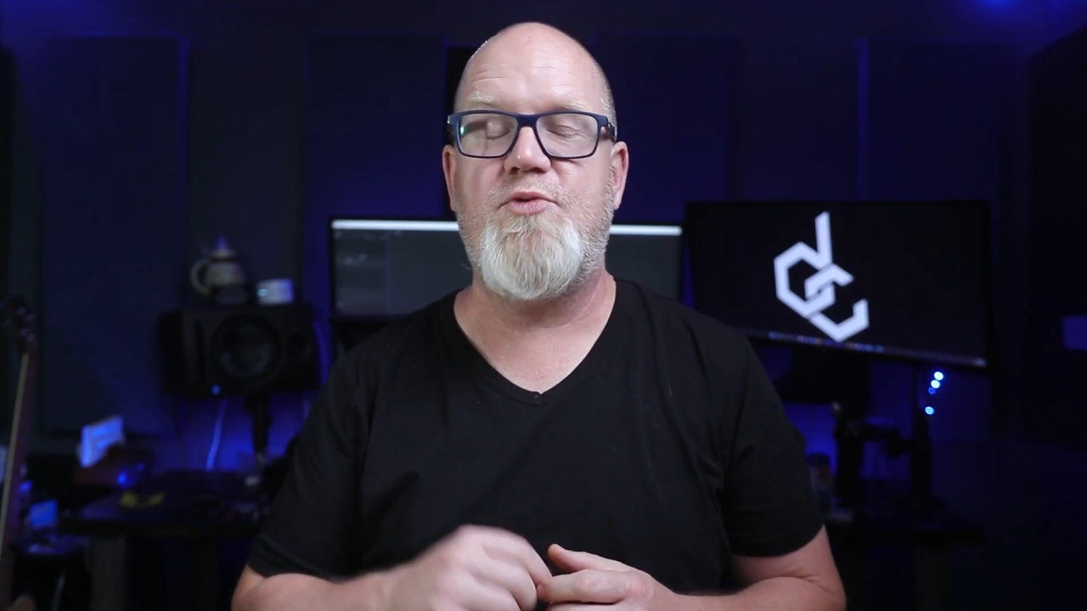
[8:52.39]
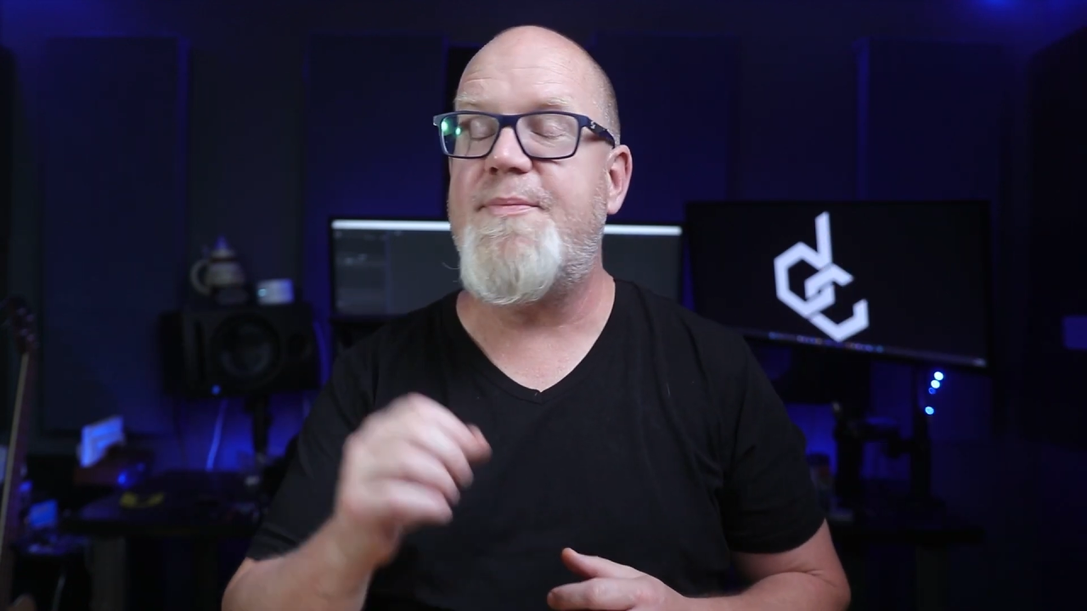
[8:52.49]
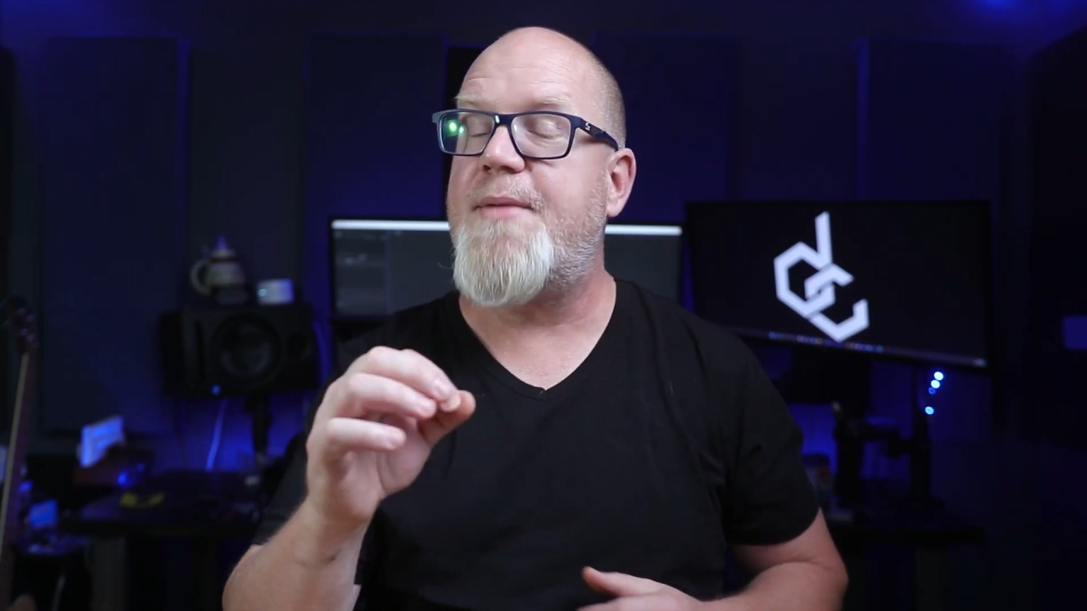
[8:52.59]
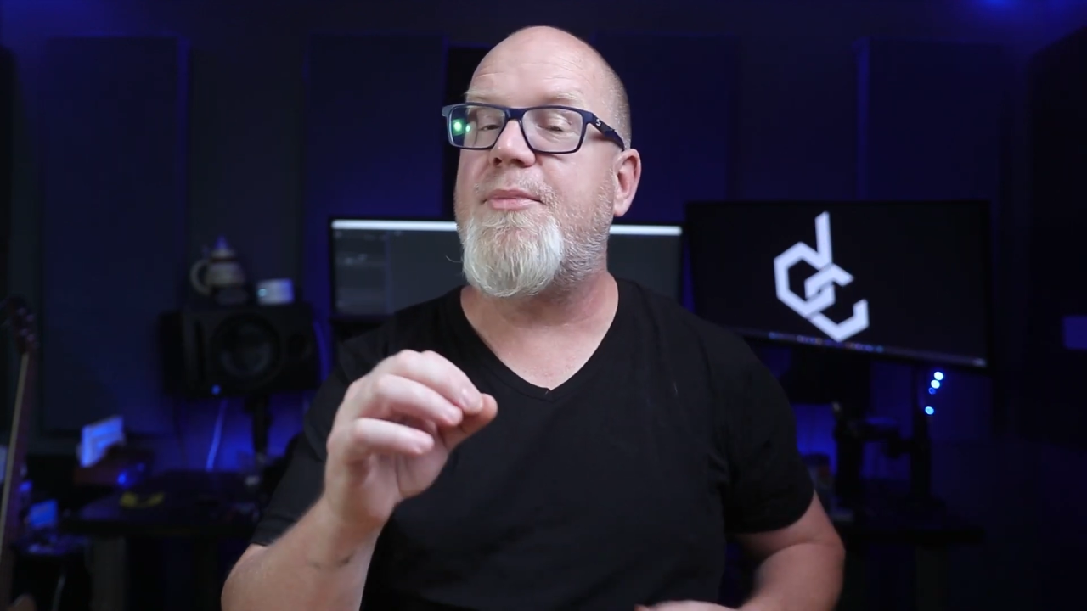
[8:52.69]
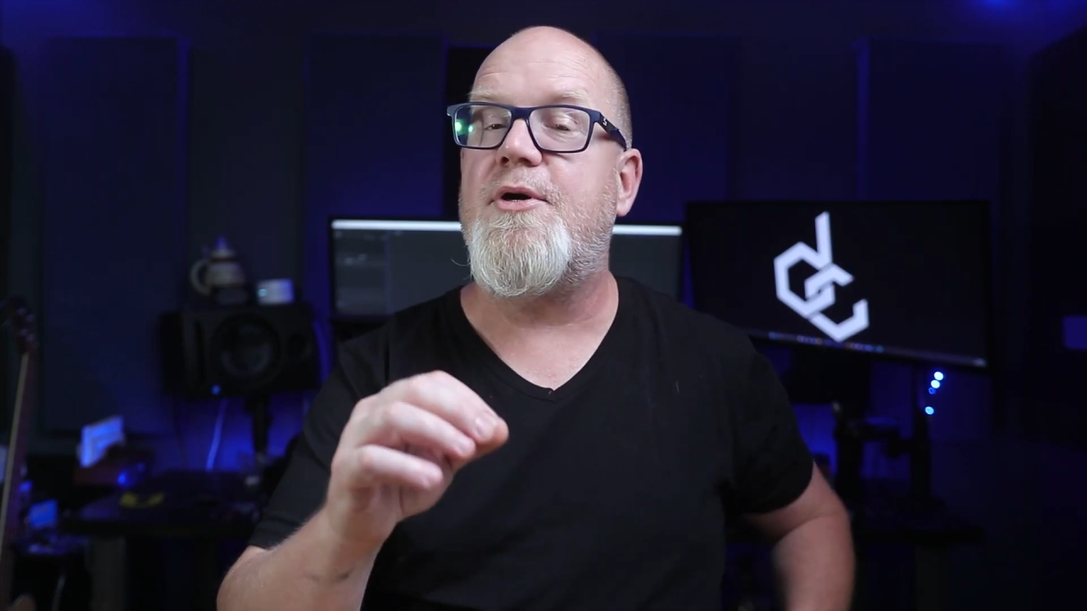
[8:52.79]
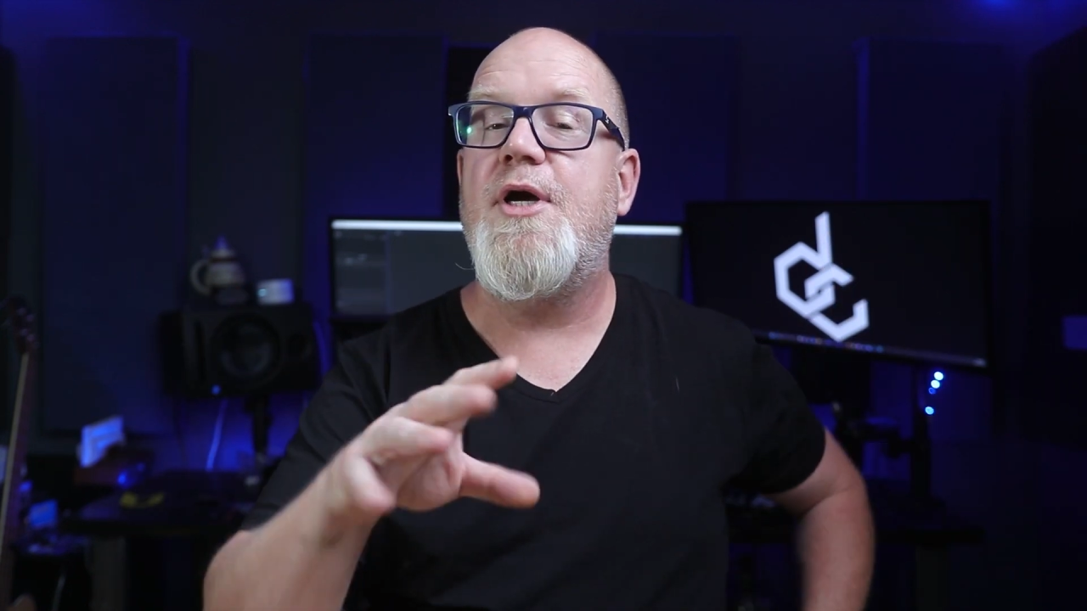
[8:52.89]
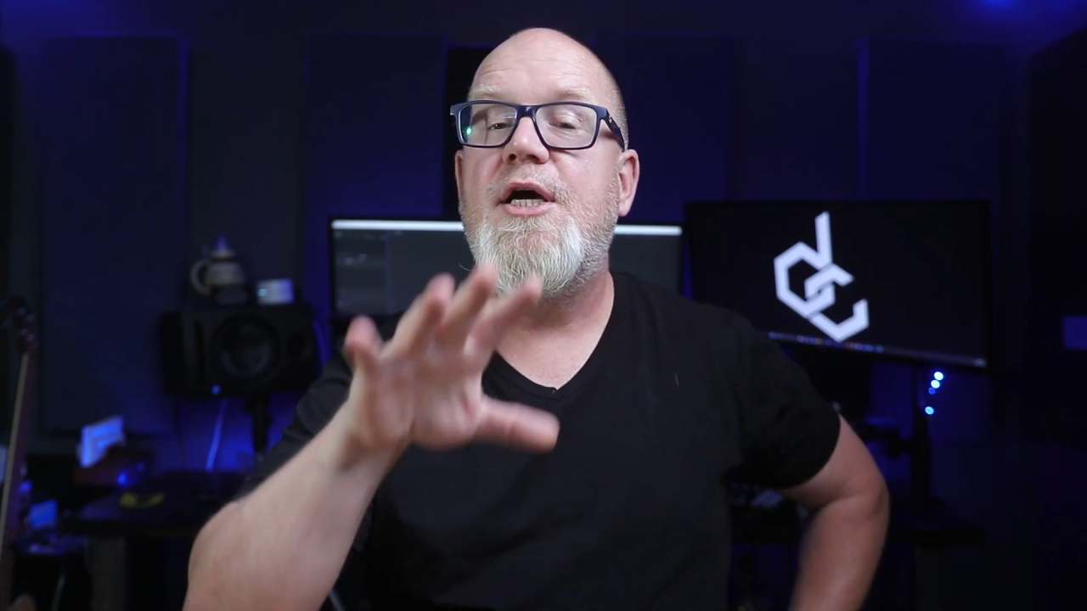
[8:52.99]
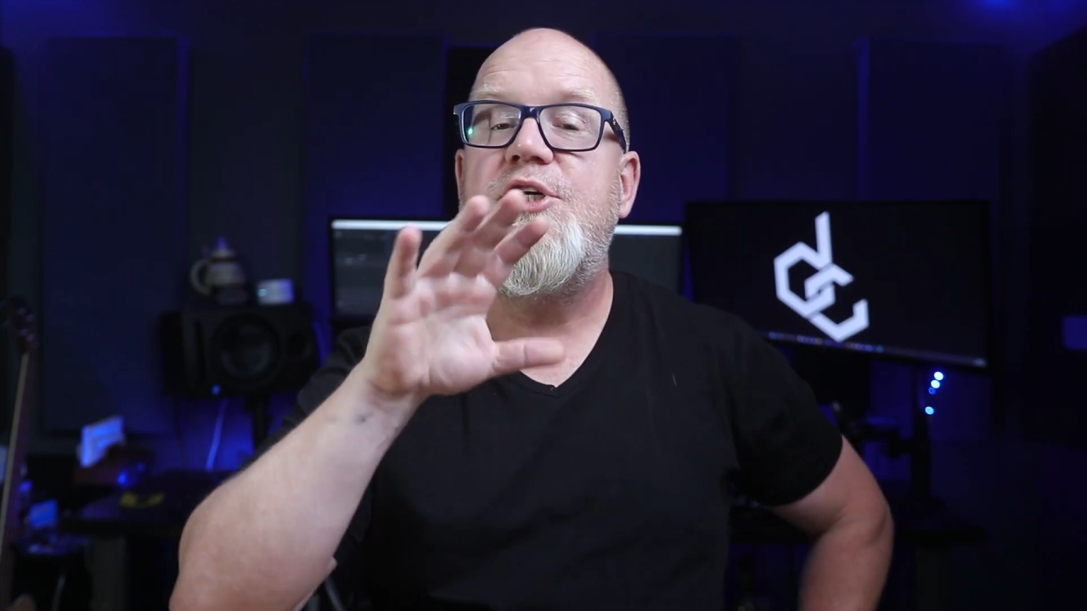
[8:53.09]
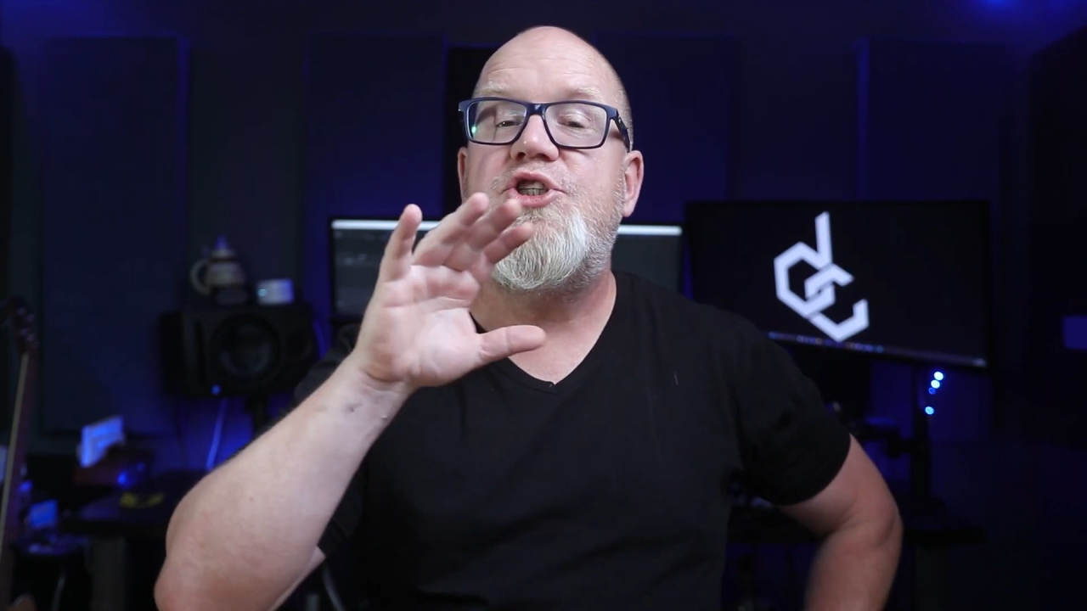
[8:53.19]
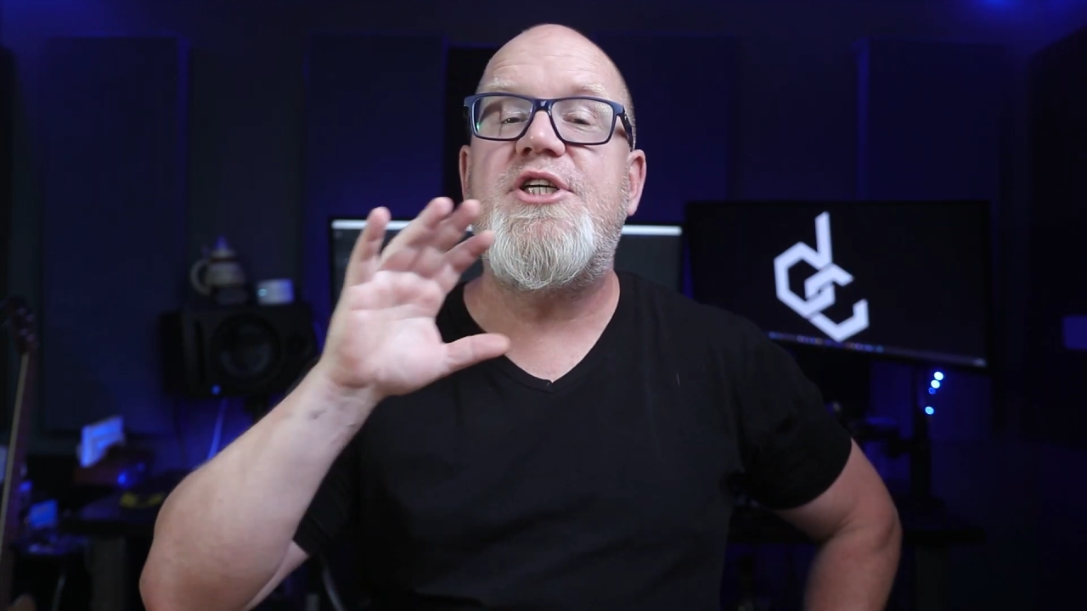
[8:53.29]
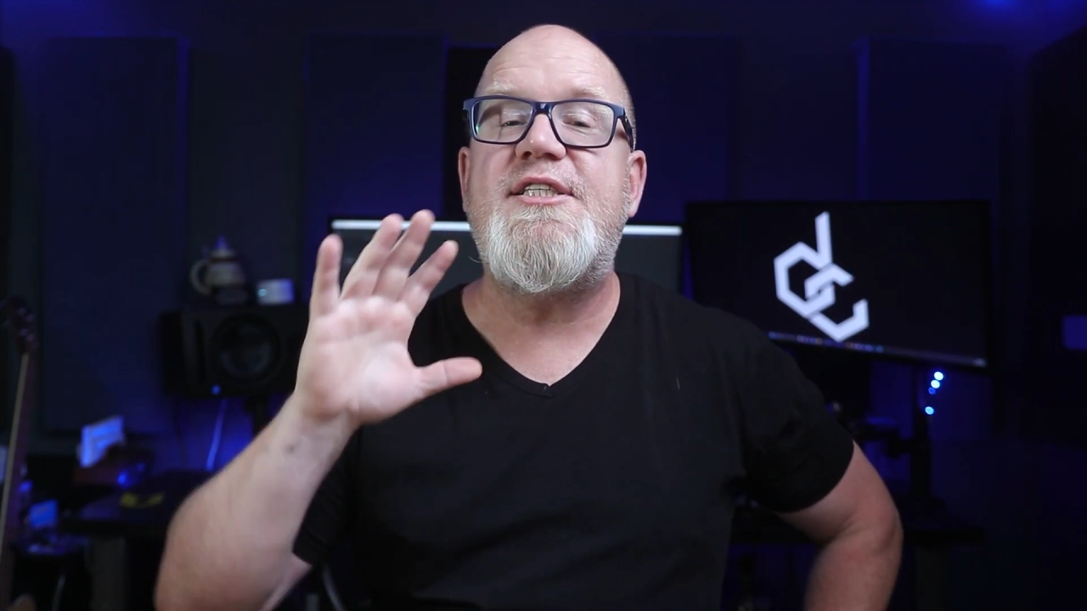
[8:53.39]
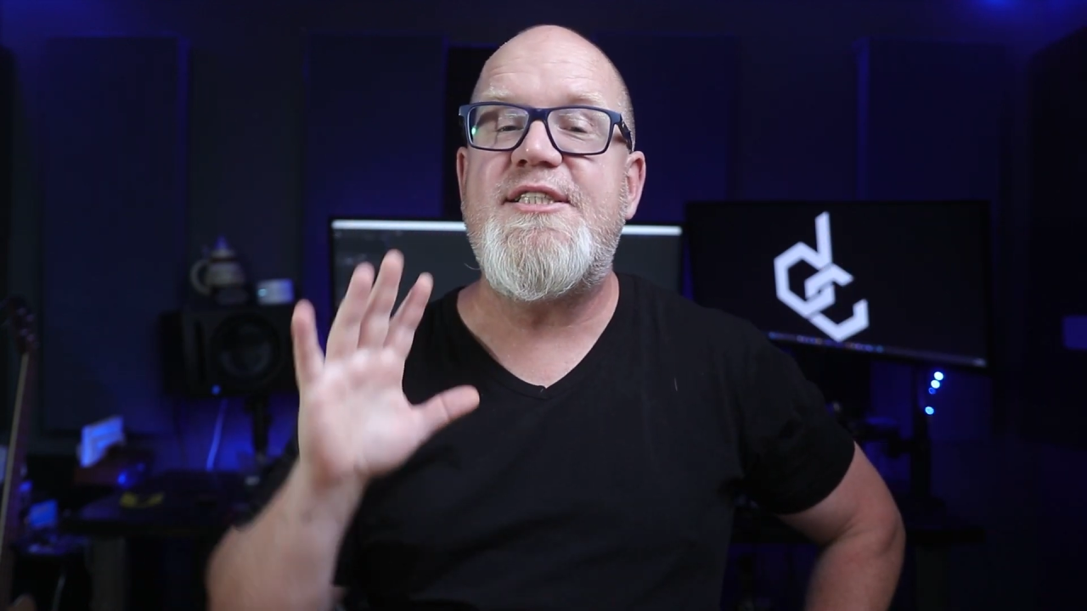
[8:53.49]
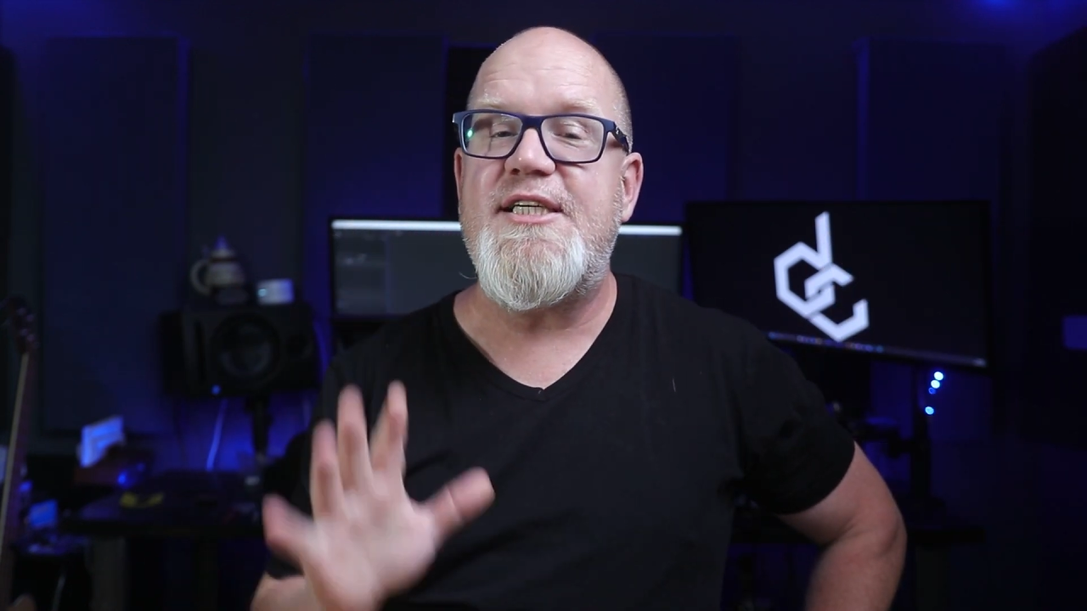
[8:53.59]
Remember, just